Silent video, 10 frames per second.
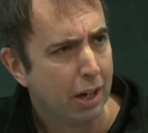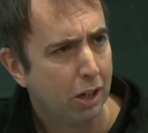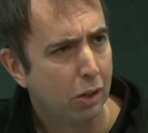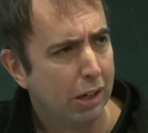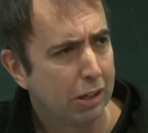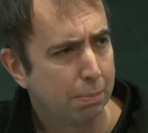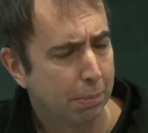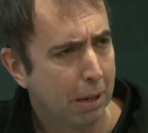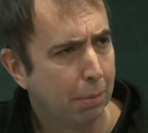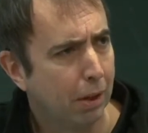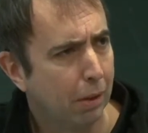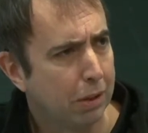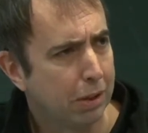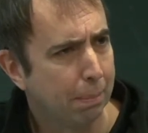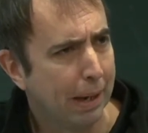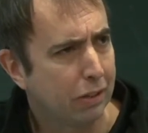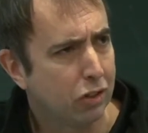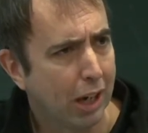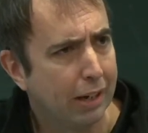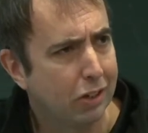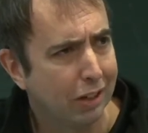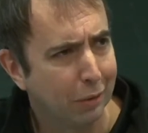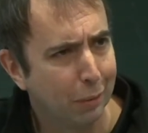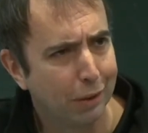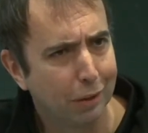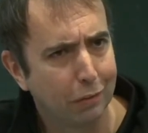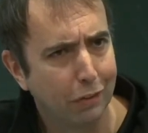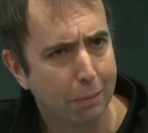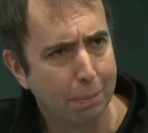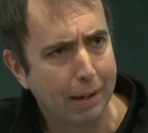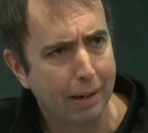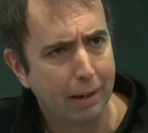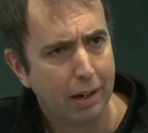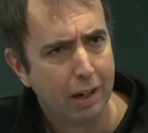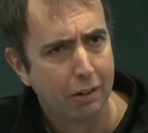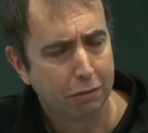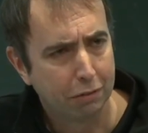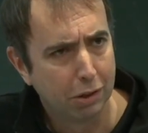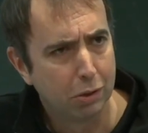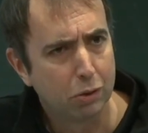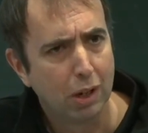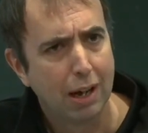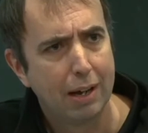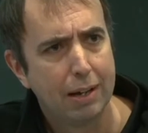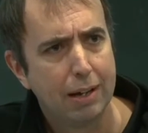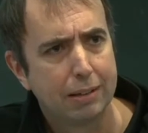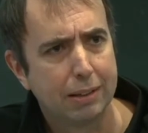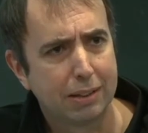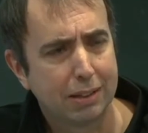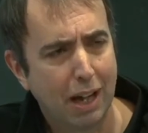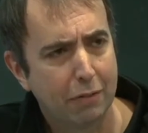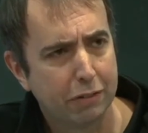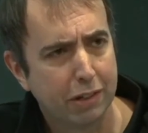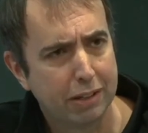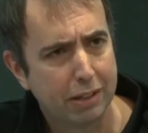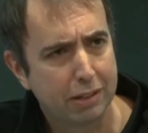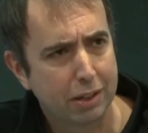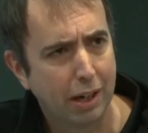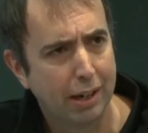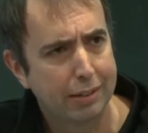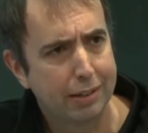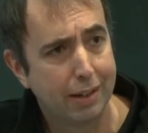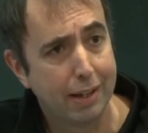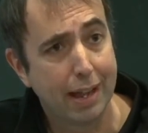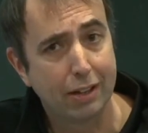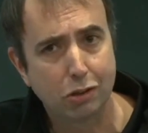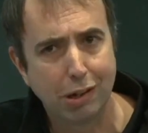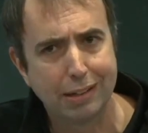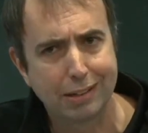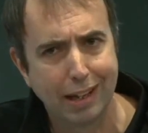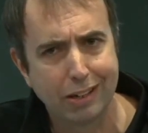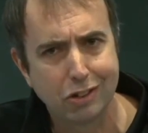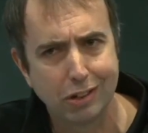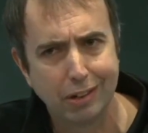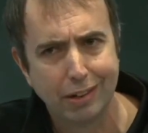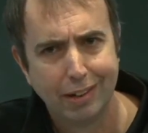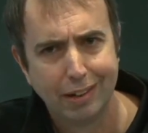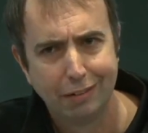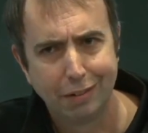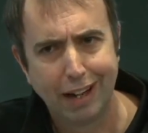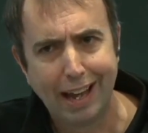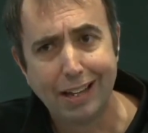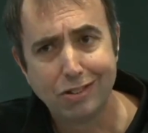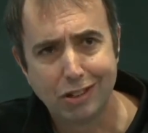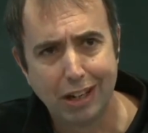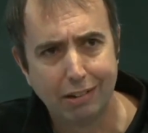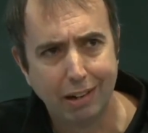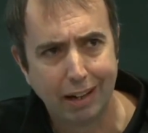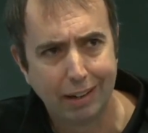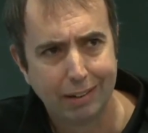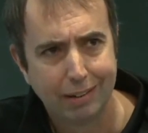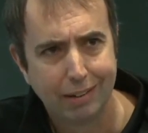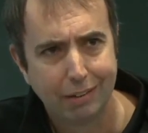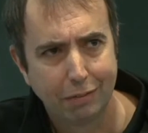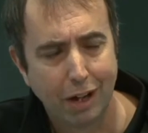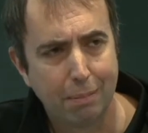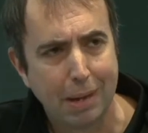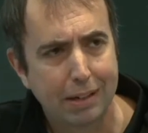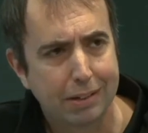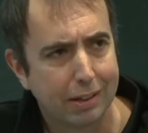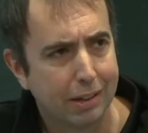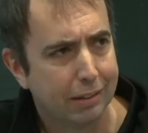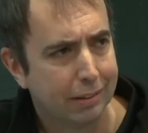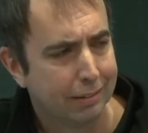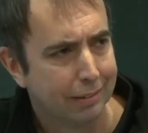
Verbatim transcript: UNSW is about changing the world for the better through discoveries in science and then their translation via engineering, via medicine,